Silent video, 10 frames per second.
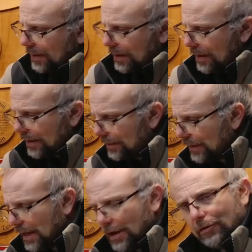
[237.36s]
the
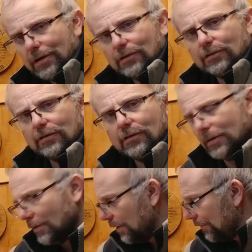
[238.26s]
areas
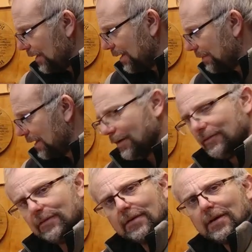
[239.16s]
of the MDF
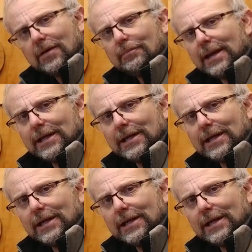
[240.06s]
may not